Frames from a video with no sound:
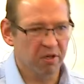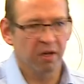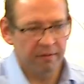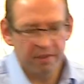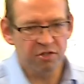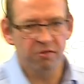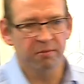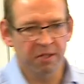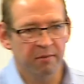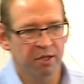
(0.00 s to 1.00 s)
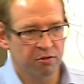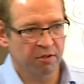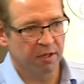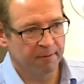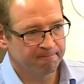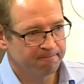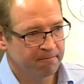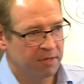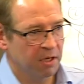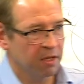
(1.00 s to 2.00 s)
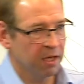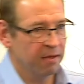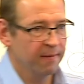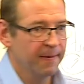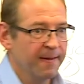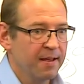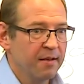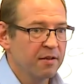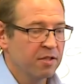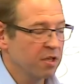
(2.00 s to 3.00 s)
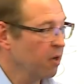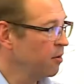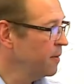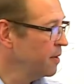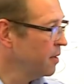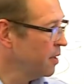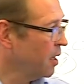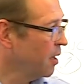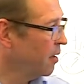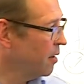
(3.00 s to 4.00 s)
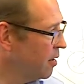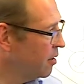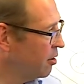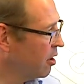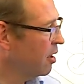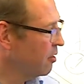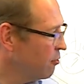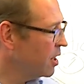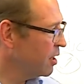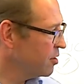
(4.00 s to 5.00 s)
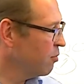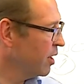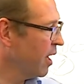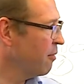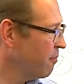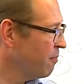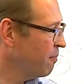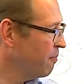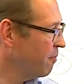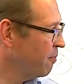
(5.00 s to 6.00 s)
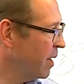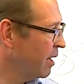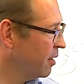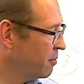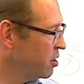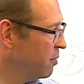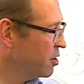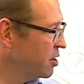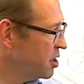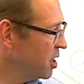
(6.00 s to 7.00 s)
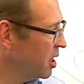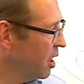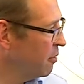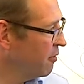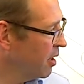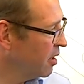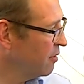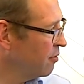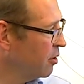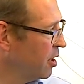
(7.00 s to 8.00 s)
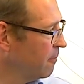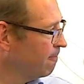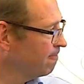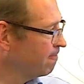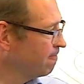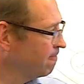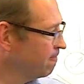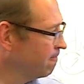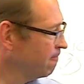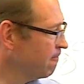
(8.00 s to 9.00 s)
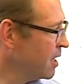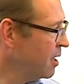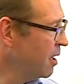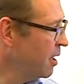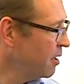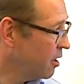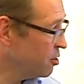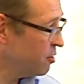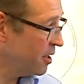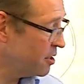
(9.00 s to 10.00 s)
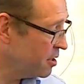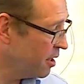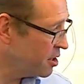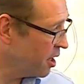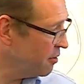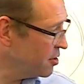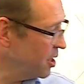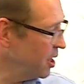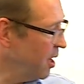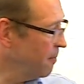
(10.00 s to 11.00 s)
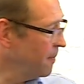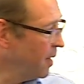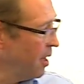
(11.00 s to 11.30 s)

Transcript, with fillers: client, let's call them a commercial client, okay? So uh, your client really doesn't want to get bound up too much in CDM if they can avoid it. The contractor takes care of CDM